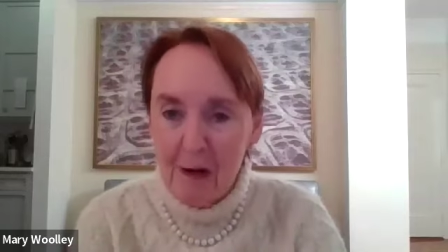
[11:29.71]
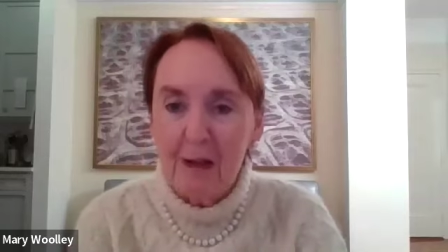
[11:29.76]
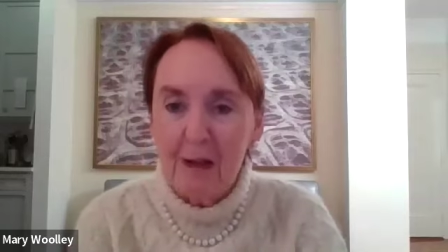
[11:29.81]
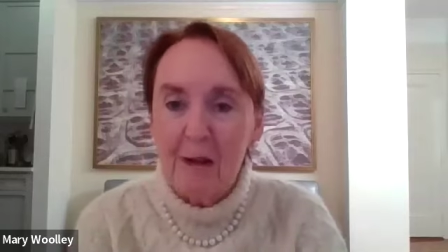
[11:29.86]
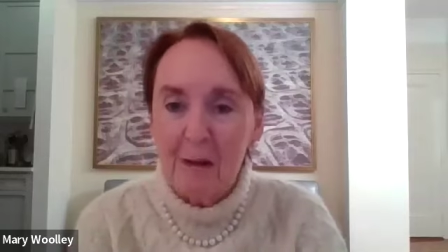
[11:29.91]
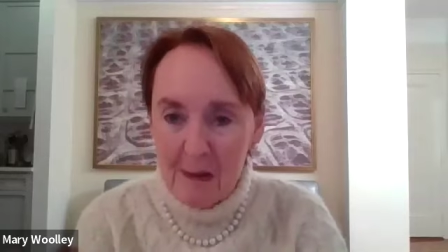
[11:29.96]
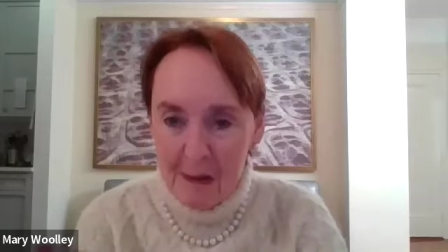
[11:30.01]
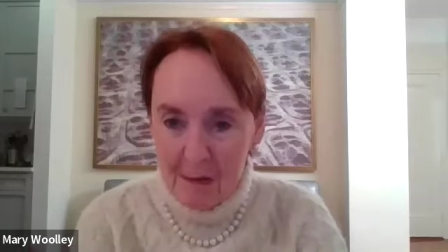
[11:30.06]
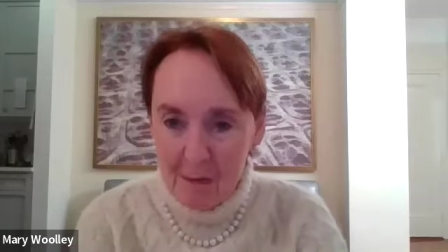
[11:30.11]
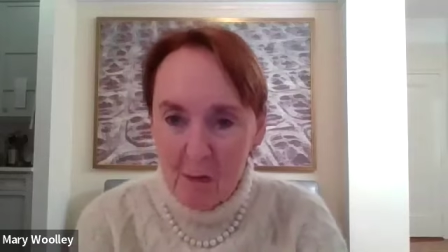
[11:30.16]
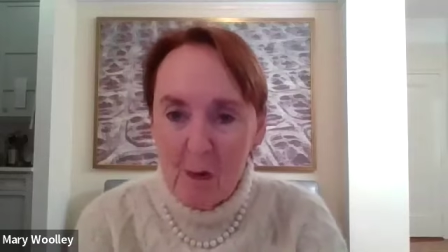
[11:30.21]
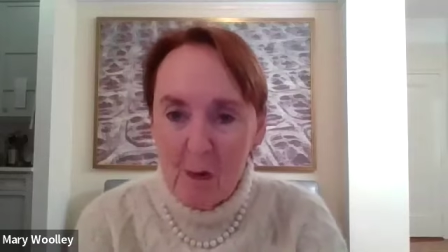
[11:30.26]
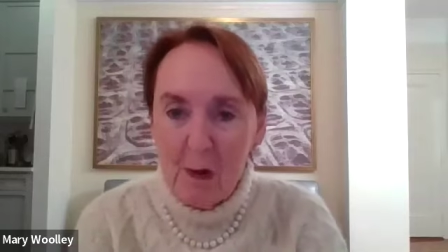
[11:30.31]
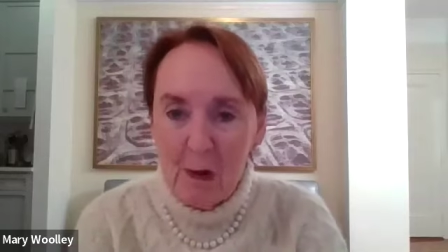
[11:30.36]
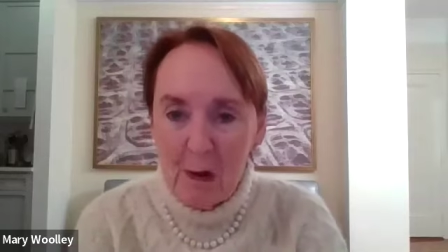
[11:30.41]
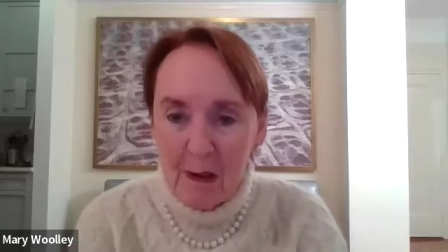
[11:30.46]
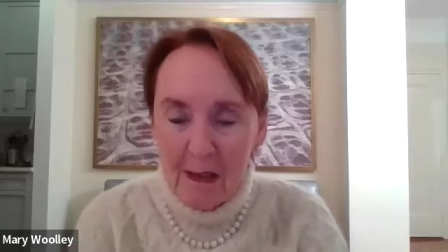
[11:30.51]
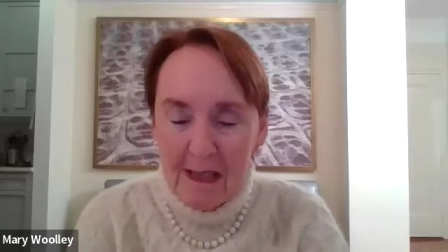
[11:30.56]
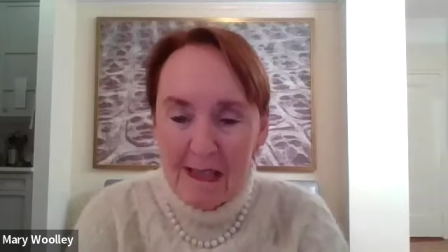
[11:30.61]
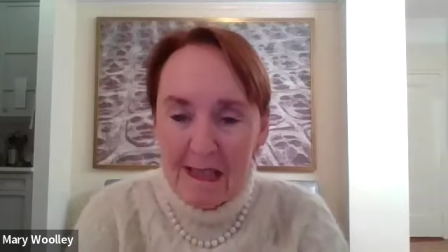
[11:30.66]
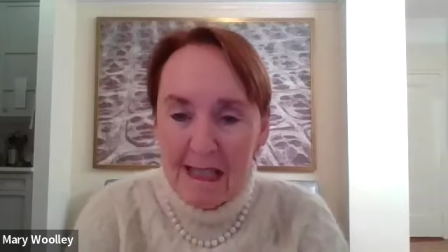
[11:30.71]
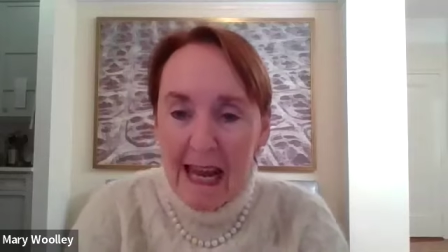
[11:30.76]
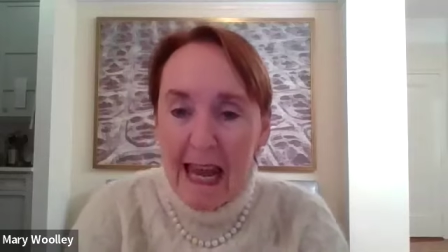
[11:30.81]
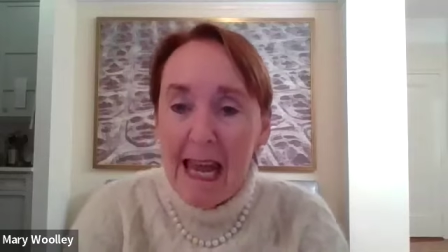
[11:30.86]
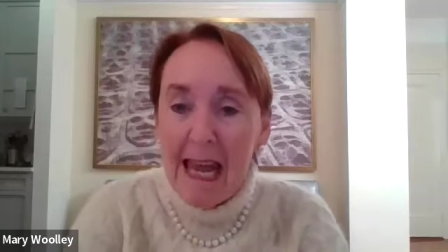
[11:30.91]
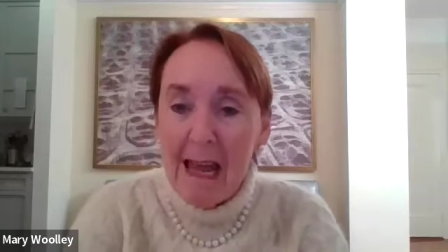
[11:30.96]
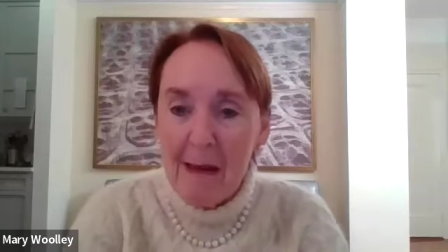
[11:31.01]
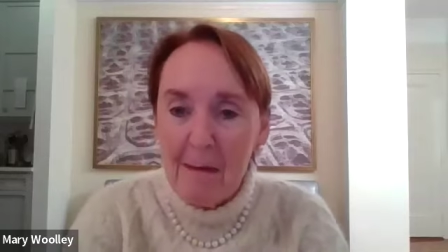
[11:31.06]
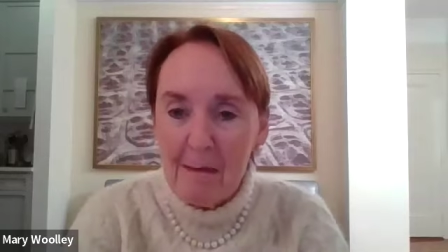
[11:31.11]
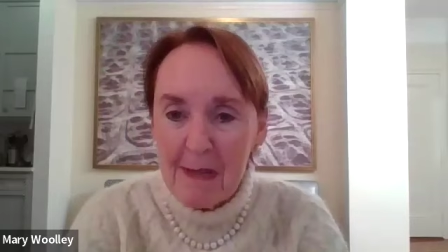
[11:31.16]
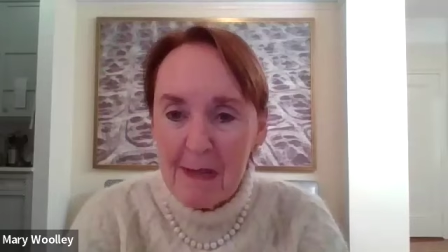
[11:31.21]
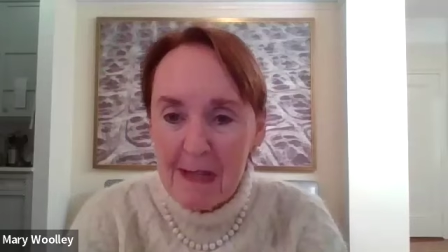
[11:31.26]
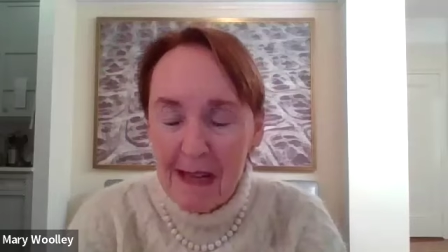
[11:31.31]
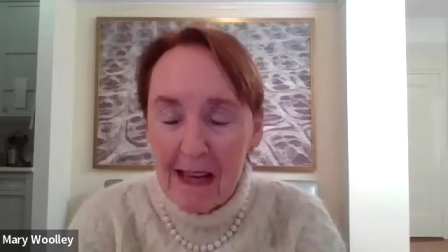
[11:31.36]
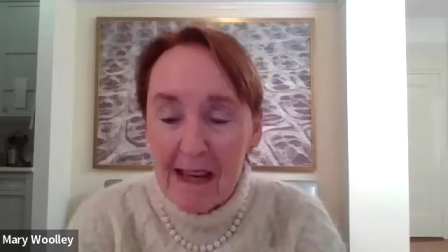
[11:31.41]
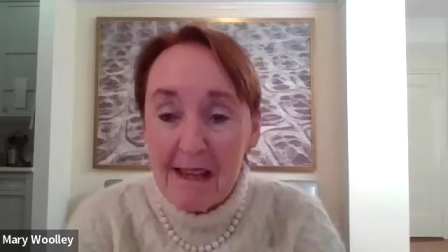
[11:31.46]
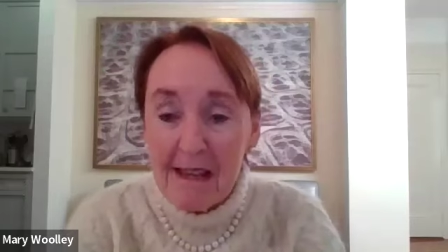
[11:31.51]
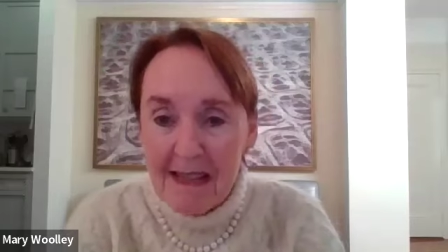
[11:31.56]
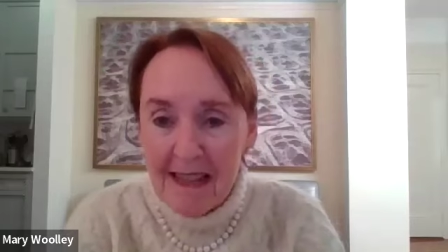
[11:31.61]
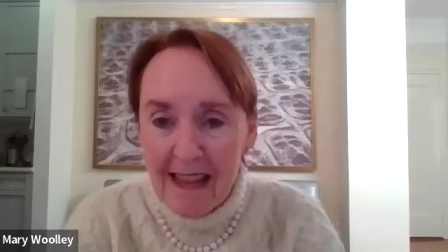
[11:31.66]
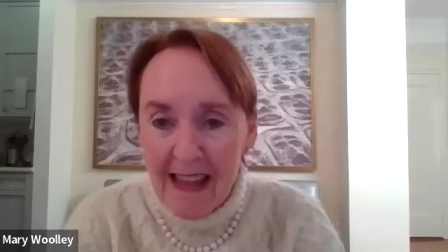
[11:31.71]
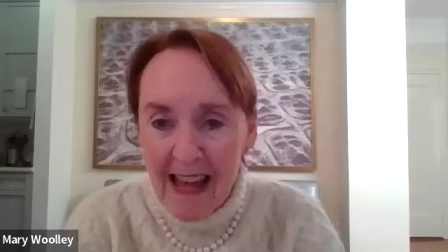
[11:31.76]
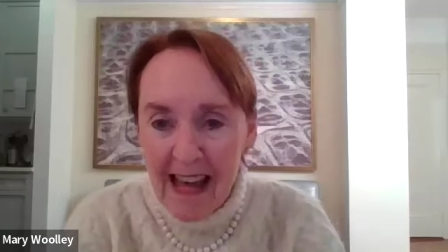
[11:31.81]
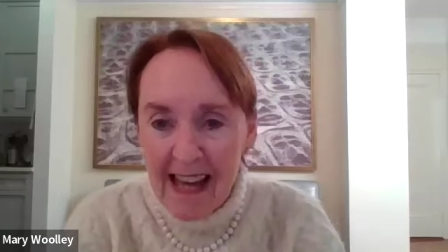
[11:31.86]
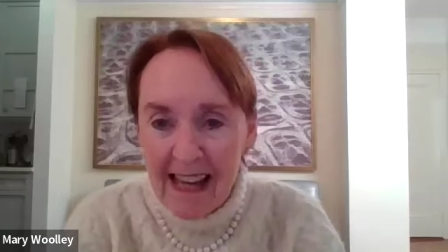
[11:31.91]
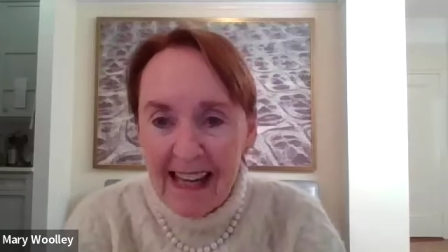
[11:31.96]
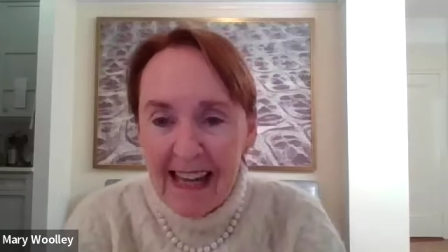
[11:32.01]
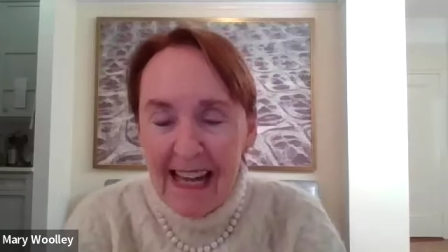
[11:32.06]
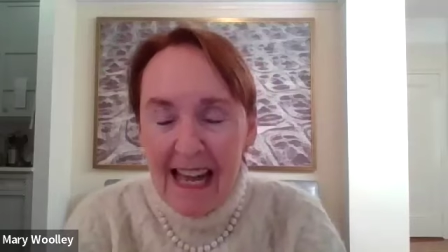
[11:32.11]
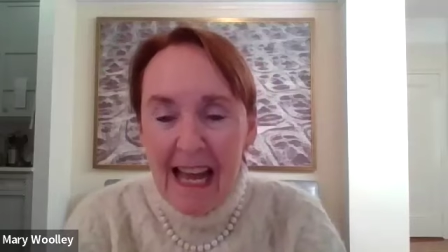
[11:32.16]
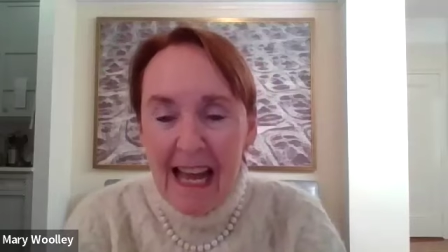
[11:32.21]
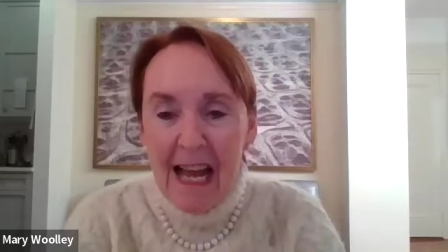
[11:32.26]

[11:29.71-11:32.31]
you know its word its name says that